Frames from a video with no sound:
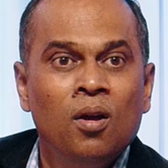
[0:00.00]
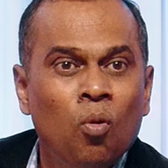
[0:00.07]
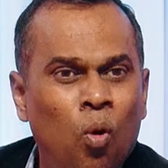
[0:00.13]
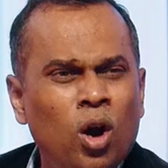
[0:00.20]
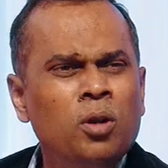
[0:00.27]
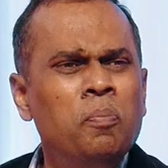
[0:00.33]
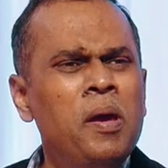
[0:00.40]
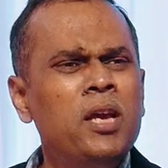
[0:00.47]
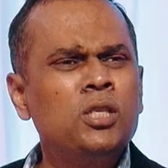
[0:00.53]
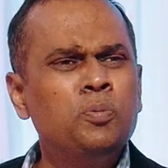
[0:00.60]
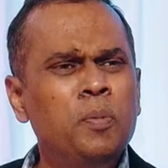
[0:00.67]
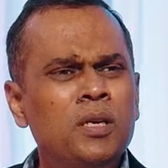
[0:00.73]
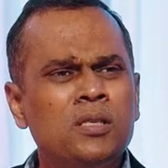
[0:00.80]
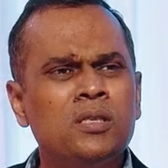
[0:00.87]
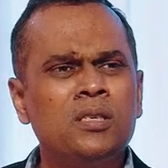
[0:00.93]
What makes
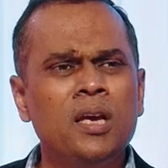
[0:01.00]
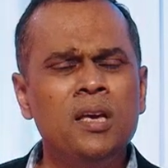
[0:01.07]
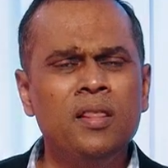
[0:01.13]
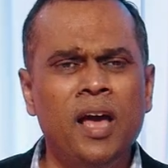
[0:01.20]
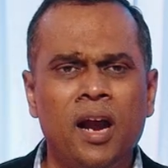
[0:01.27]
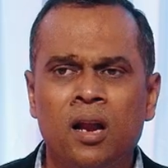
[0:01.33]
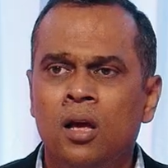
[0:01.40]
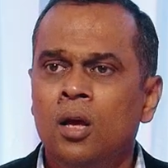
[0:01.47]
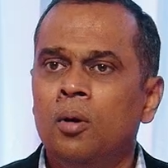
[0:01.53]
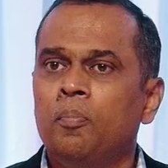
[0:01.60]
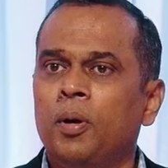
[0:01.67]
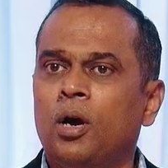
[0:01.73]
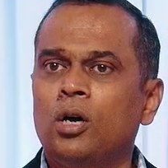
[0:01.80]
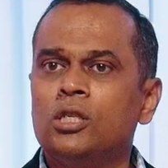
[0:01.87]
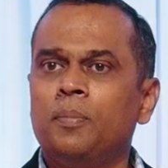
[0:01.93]
me say that?
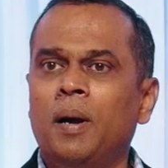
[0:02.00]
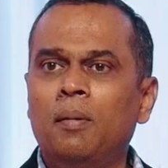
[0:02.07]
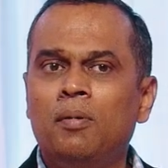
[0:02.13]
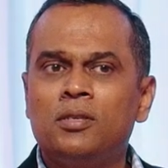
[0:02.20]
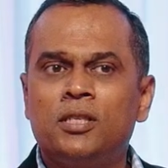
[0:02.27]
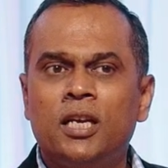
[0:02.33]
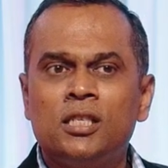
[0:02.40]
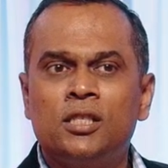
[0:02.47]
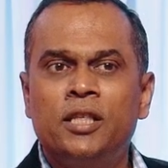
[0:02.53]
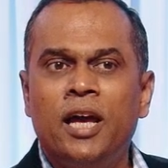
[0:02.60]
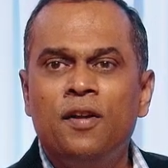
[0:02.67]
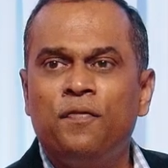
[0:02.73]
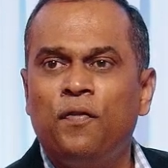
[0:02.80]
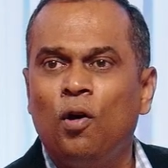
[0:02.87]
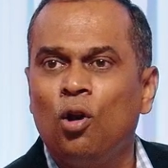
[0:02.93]
Because the Bible says,
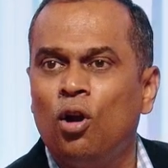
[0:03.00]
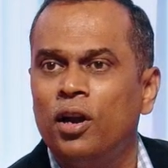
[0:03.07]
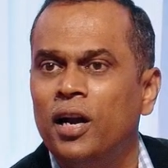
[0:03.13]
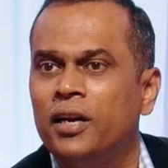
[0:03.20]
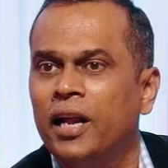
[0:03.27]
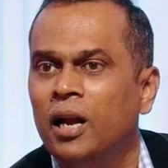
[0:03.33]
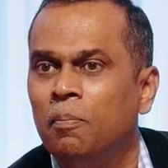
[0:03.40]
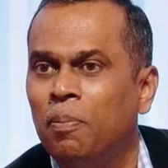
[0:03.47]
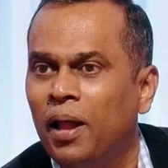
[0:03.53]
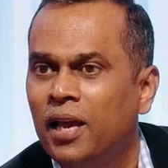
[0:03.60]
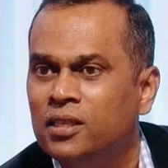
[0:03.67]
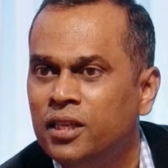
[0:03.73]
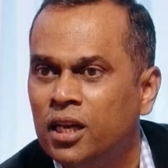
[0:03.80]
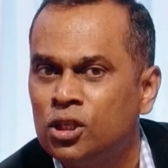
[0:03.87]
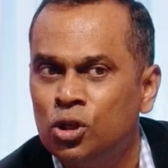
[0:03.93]
then followed the 10
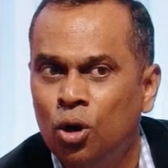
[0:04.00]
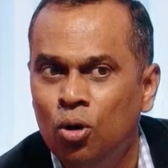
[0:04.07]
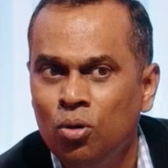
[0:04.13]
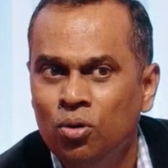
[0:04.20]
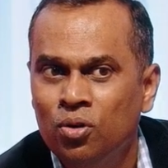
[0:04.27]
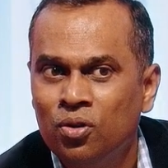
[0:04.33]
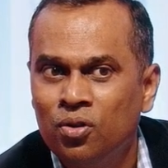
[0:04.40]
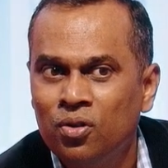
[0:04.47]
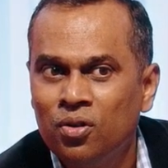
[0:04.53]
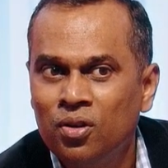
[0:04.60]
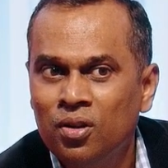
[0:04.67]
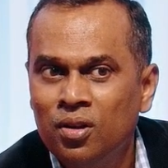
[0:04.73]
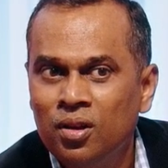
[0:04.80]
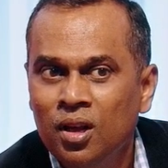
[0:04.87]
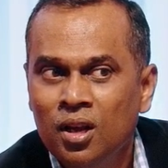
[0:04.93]
plagues. Yes, no?
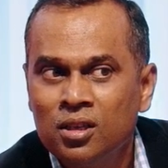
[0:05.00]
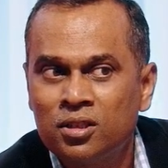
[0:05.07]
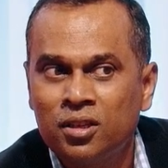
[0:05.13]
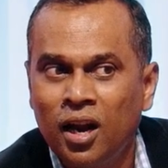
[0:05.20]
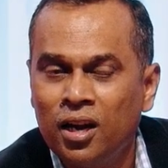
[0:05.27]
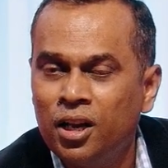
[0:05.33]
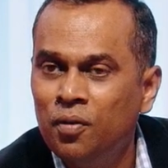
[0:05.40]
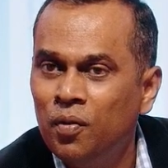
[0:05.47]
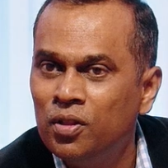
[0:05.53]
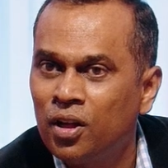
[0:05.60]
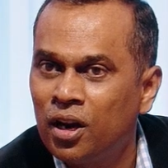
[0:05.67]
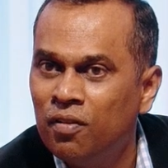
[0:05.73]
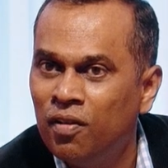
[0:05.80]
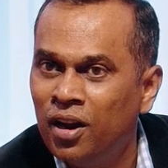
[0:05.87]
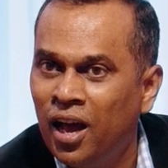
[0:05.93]
Starting with the
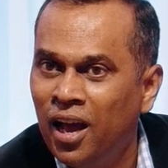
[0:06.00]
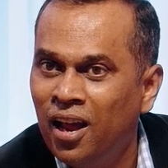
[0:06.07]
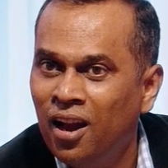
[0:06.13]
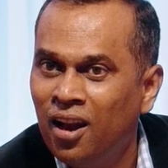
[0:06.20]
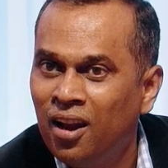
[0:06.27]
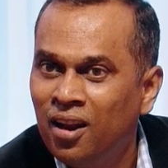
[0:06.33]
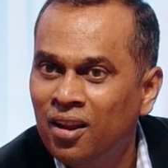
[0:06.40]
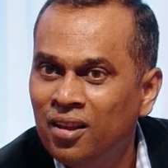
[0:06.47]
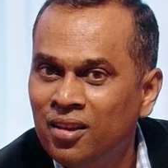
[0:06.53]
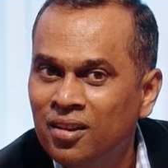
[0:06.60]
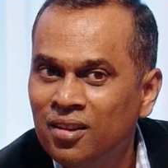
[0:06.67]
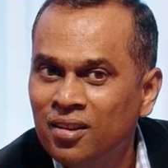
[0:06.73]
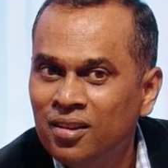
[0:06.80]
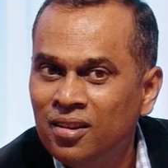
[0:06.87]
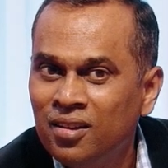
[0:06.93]
river Nile.
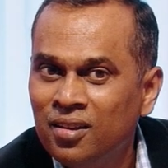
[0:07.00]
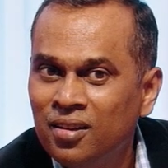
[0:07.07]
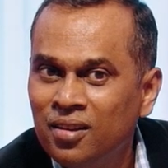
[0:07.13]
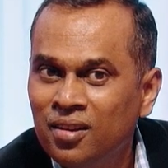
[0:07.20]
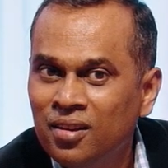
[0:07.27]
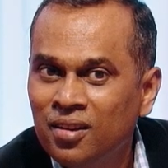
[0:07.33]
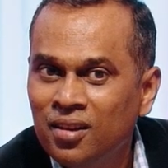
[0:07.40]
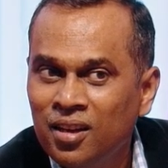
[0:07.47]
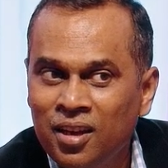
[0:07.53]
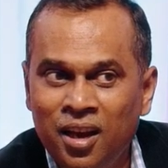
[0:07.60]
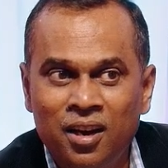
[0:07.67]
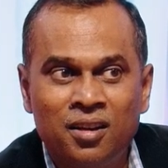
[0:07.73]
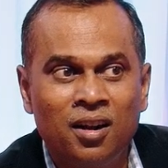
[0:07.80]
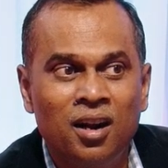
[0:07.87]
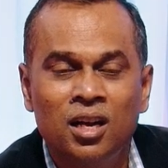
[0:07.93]

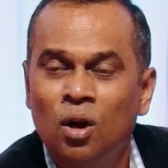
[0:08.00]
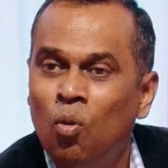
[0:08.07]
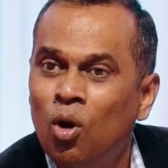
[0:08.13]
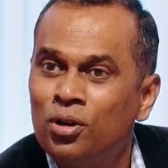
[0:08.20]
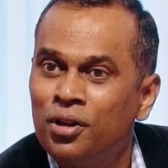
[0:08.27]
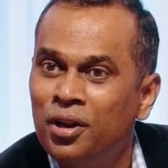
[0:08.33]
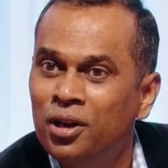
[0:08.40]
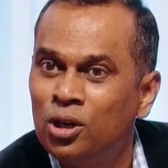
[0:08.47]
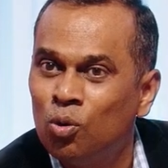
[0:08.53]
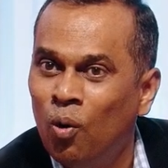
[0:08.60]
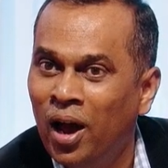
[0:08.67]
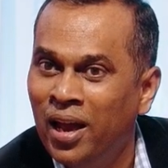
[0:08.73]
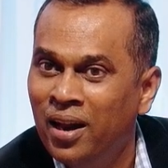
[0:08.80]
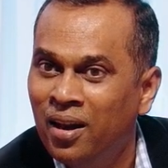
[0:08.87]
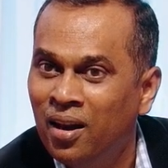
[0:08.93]
He turned the water into
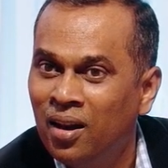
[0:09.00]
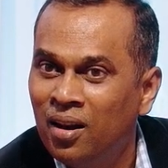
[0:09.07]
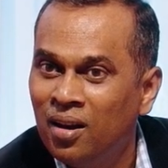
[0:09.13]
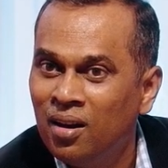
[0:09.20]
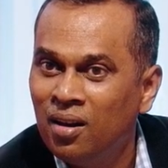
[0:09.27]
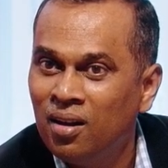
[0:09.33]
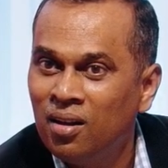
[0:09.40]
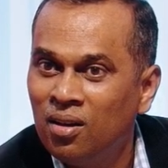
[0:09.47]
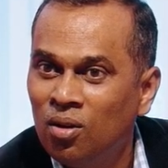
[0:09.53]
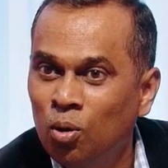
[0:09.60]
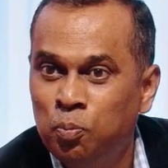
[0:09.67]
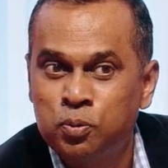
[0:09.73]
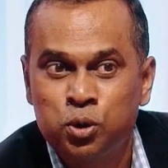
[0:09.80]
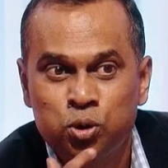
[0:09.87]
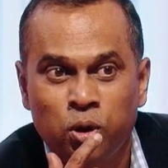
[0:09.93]
wine.
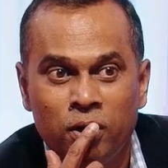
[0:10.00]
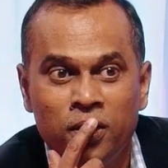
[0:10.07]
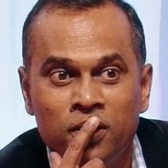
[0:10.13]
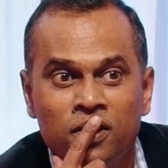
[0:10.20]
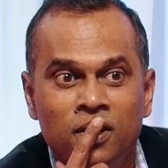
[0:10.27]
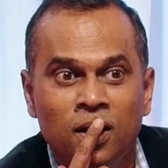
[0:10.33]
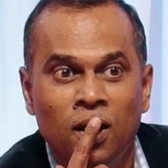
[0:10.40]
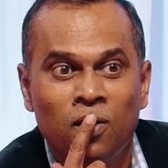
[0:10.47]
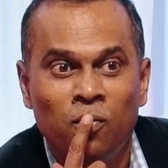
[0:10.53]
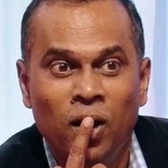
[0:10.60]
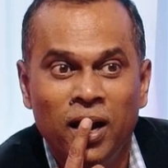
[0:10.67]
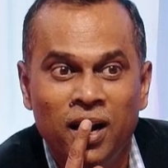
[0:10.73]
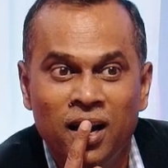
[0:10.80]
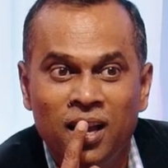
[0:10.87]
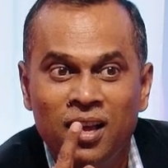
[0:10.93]
Oops, sorry, not
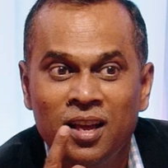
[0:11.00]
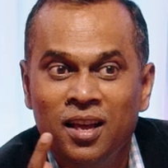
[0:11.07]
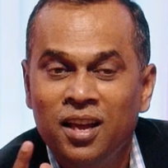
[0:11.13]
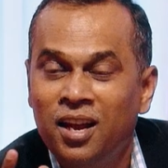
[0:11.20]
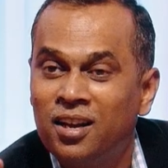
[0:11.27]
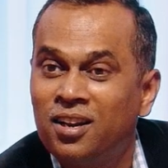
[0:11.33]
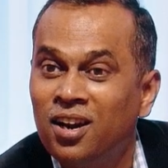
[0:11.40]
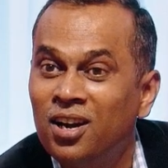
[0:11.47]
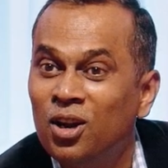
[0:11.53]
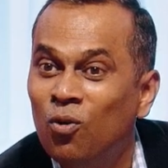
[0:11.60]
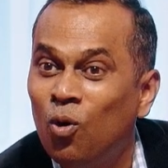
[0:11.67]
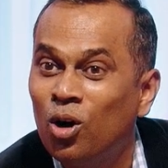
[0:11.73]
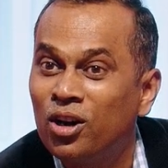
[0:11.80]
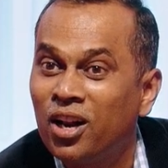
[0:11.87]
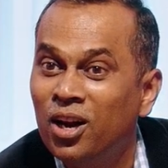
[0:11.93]
wine. He turned the
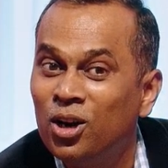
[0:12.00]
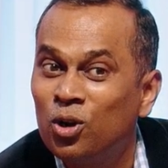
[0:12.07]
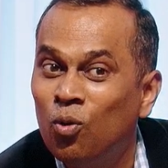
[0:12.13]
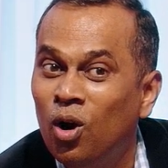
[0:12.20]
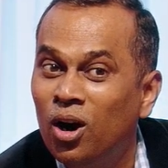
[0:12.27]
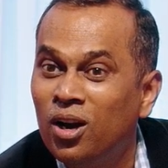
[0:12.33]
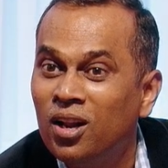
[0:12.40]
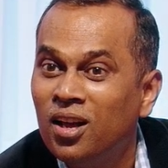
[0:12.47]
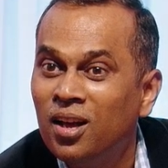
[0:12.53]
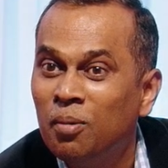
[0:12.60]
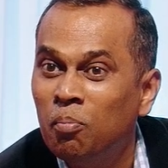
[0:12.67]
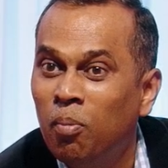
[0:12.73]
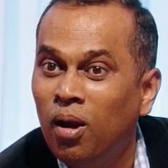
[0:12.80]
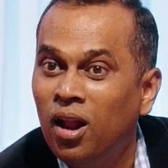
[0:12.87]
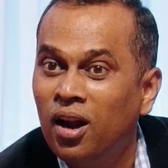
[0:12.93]
water into what?
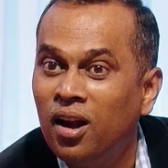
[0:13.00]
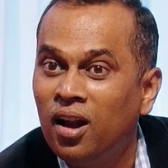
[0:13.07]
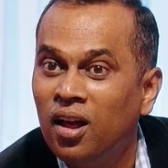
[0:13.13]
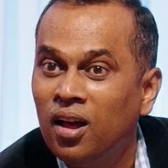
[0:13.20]
Blood.